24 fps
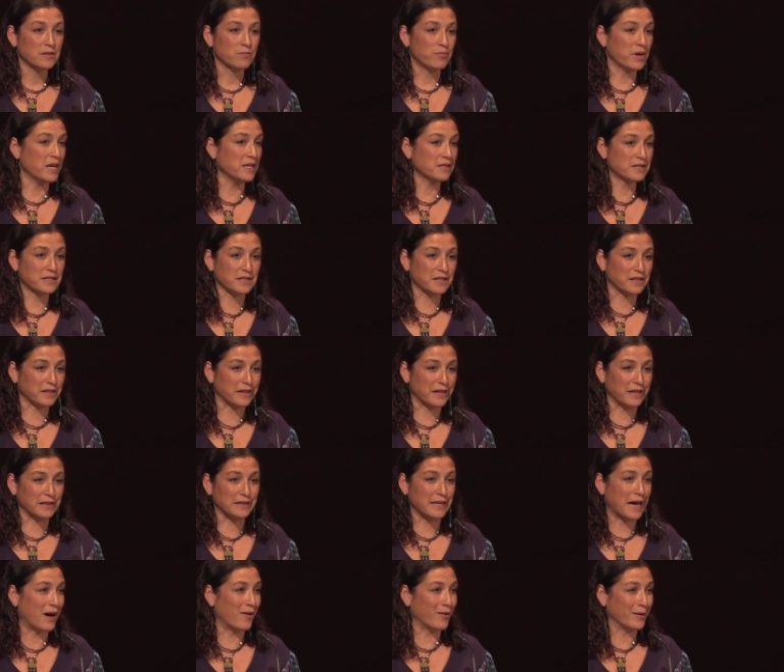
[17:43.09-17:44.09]
basically
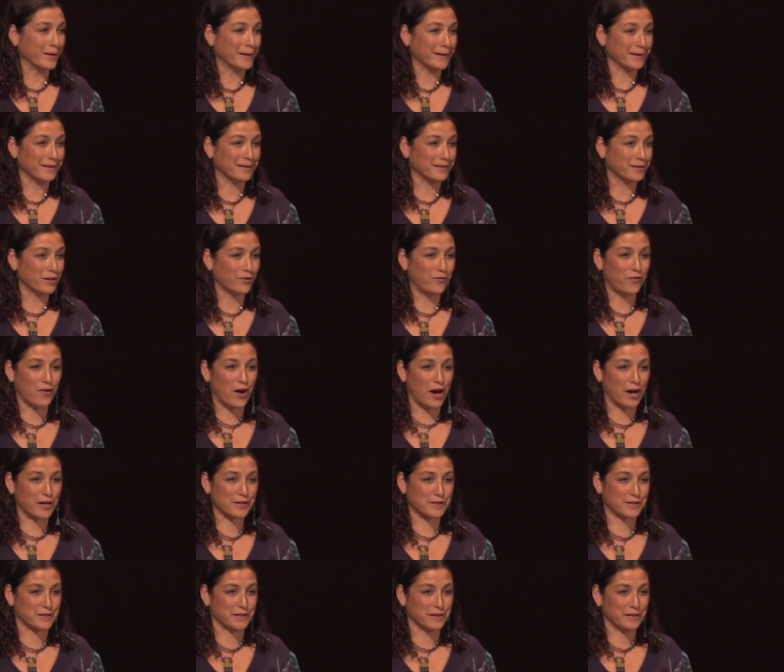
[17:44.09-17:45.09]
allowing the
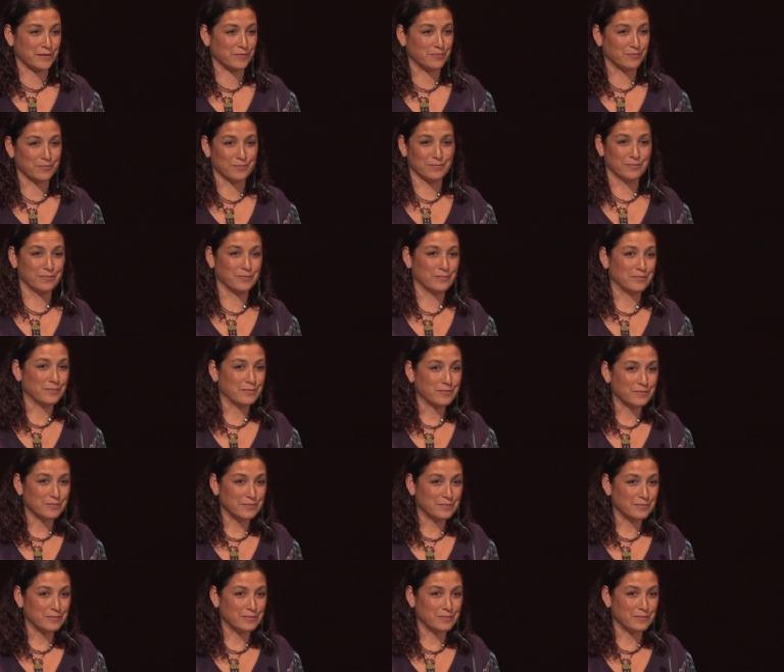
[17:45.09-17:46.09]
fox to
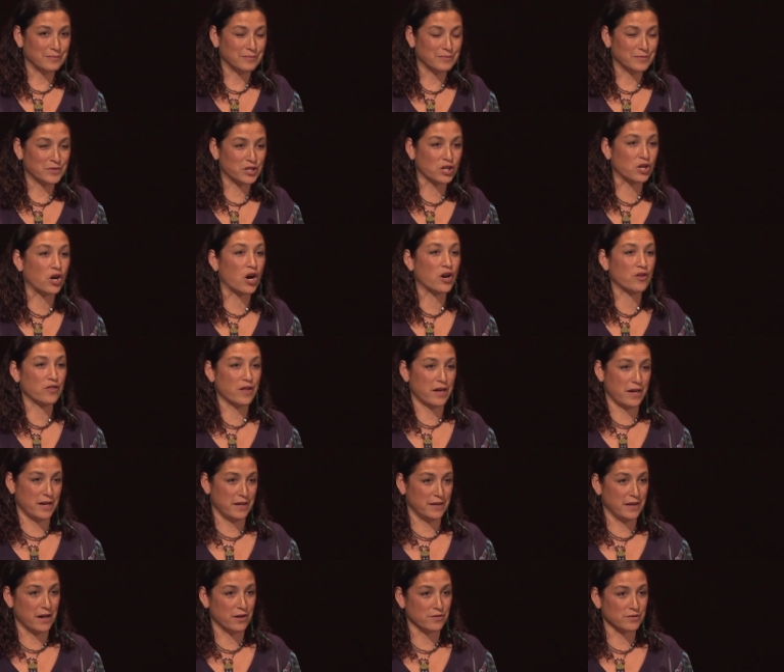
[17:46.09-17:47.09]
guard the
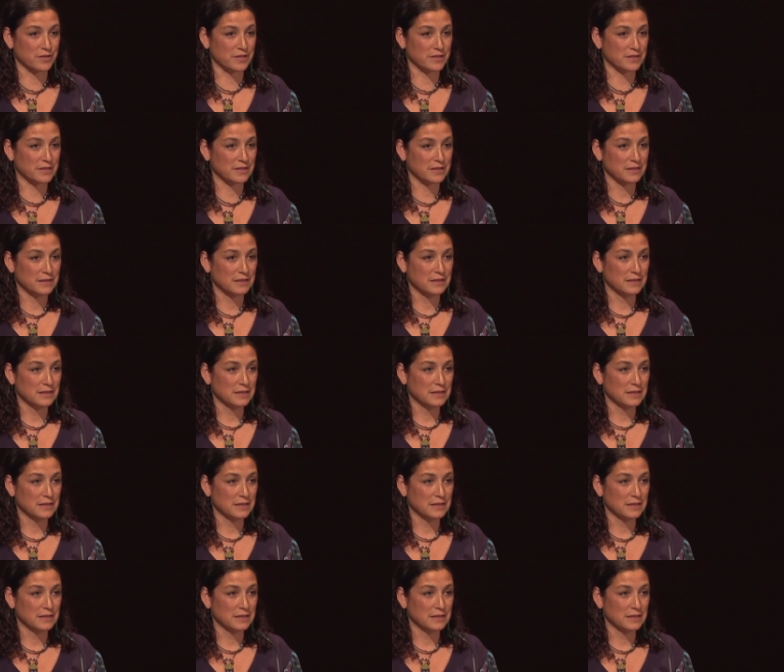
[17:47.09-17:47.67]
hen house.